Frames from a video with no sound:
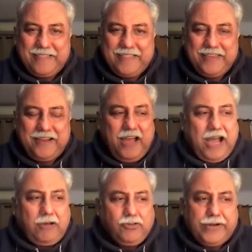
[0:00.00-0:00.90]
Yeah.
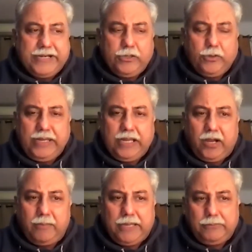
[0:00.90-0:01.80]
How's Greta doing
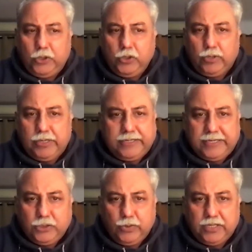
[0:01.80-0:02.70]
now? I mean, I'm sure you are in
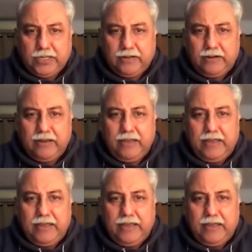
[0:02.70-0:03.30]
touch with her,